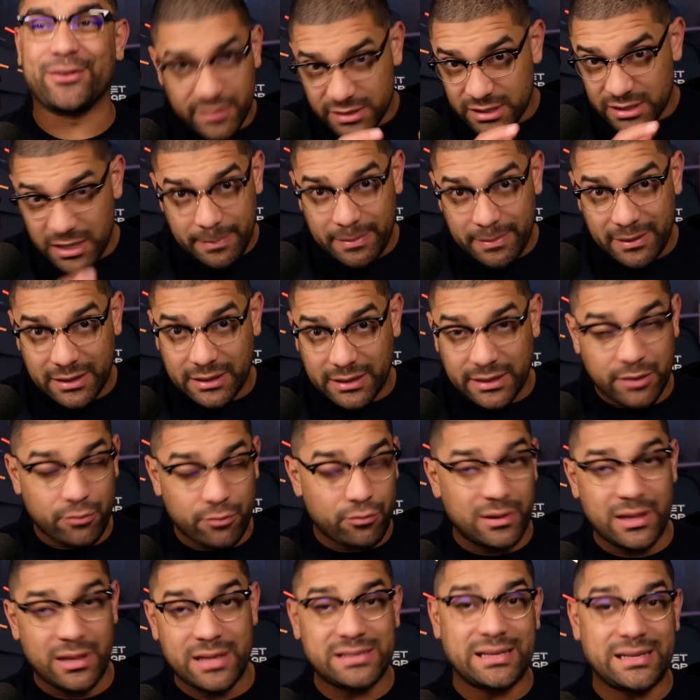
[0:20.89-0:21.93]
Typically, real
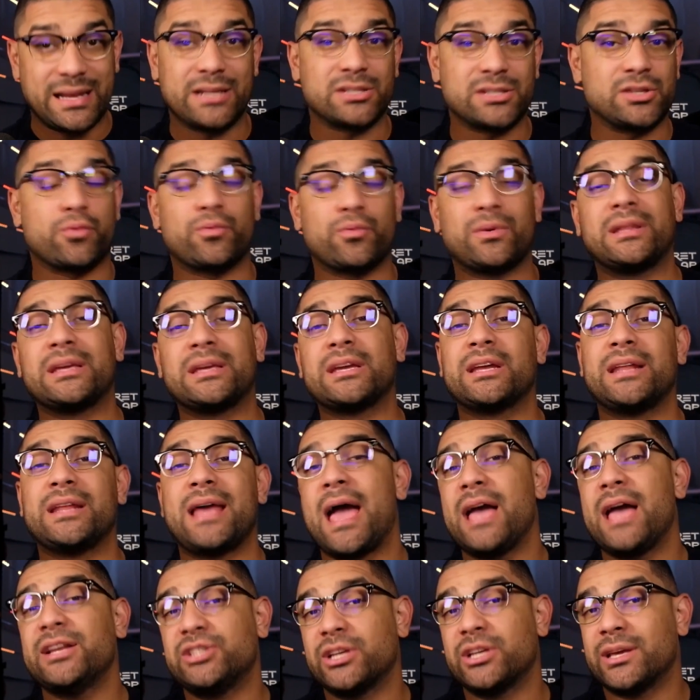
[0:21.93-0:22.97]
estate is a really good
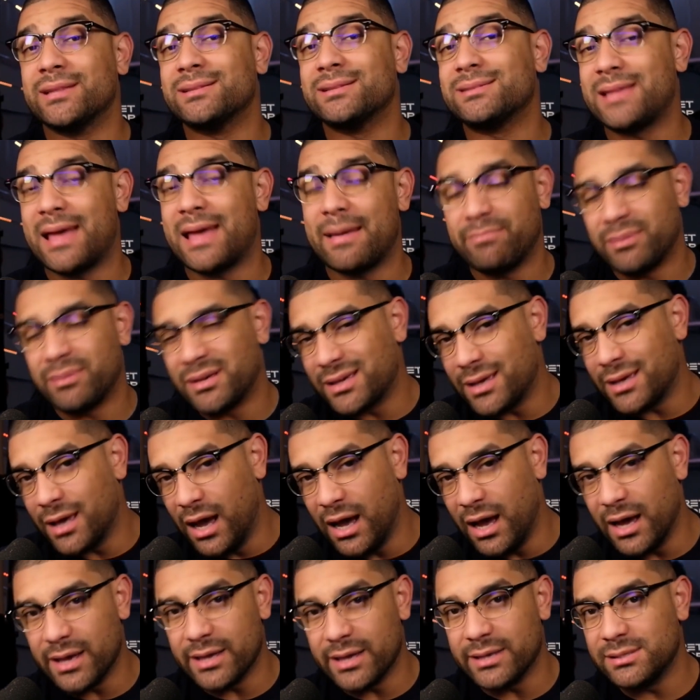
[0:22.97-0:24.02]
hedge against that
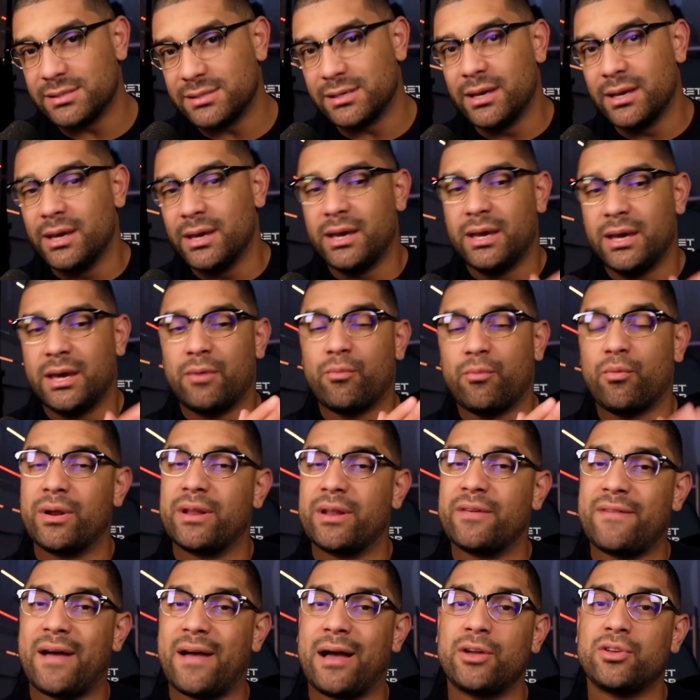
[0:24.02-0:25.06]
because when the
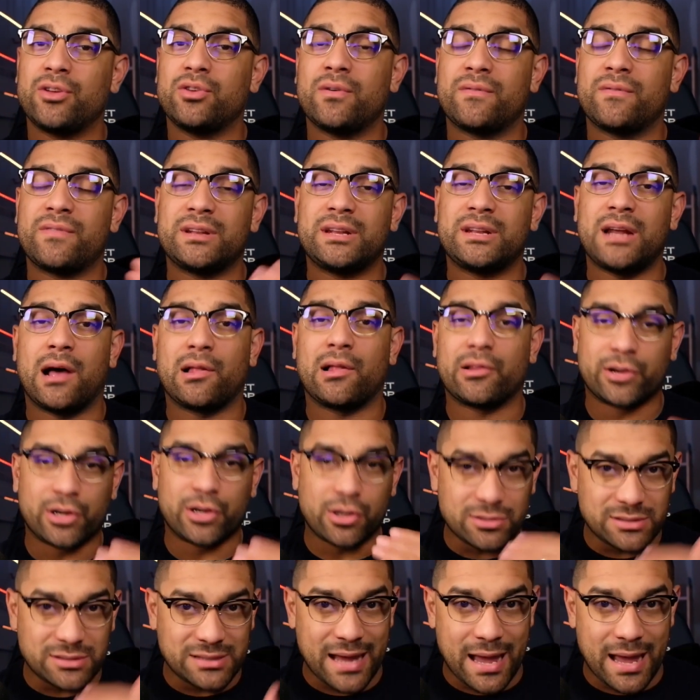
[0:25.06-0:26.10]
value of the dollar
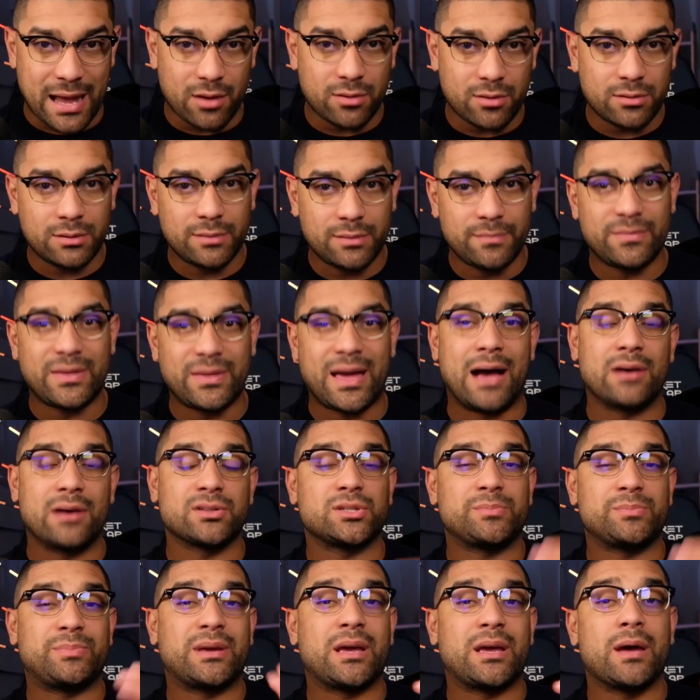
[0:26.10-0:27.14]
goes down, the houses
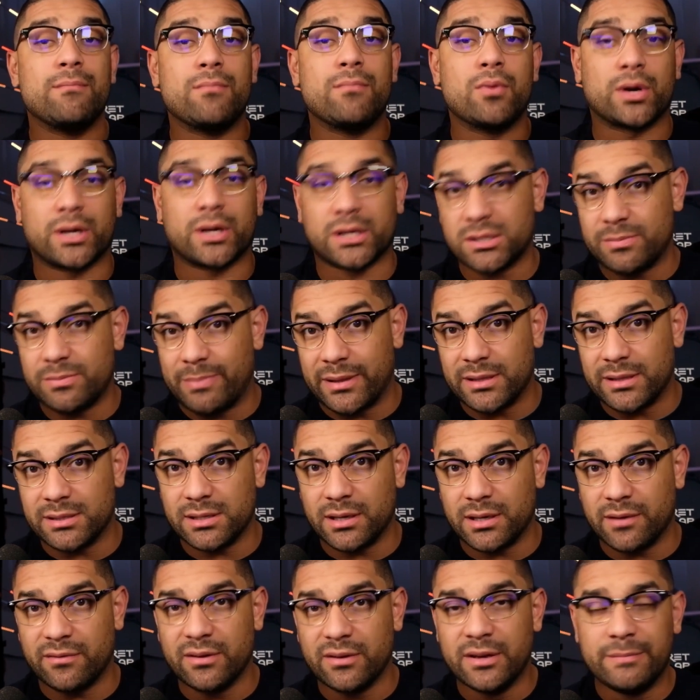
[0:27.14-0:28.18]
become more expensive.